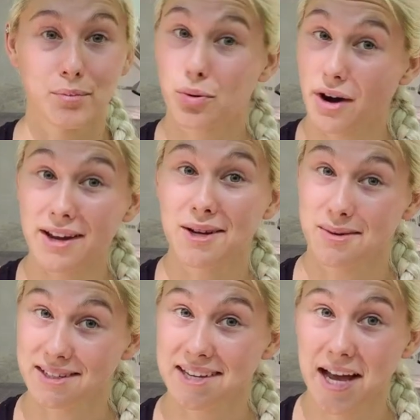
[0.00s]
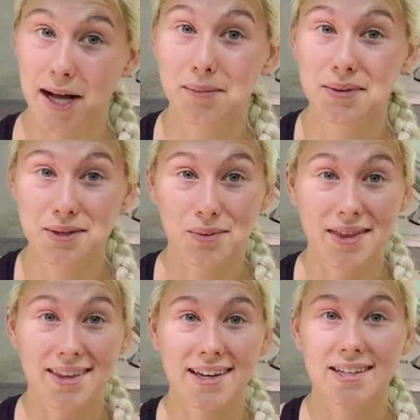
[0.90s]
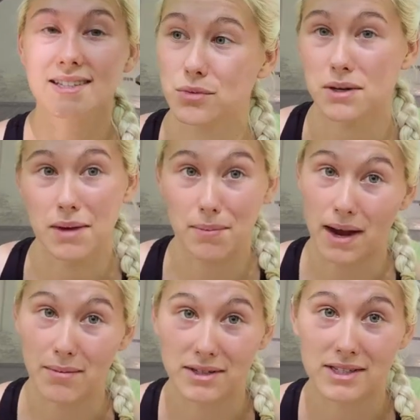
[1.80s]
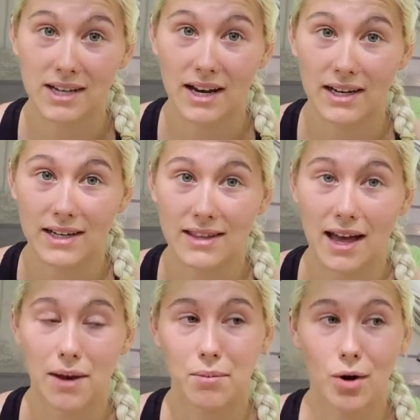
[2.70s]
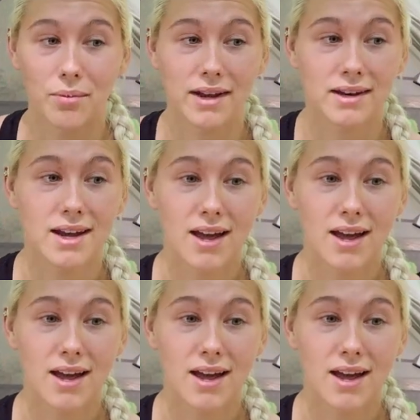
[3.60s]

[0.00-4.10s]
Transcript: Praying really helps with it, doing my Bible study in that moment,